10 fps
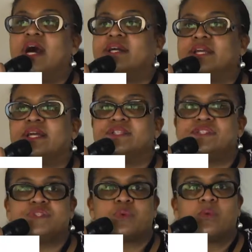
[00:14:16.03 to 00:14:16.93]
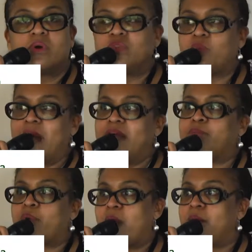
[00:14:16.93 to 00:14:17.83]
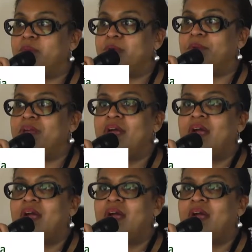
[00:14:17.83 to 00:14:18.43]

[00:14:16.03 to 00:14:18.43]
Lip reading: Again, this is a worldwide problem.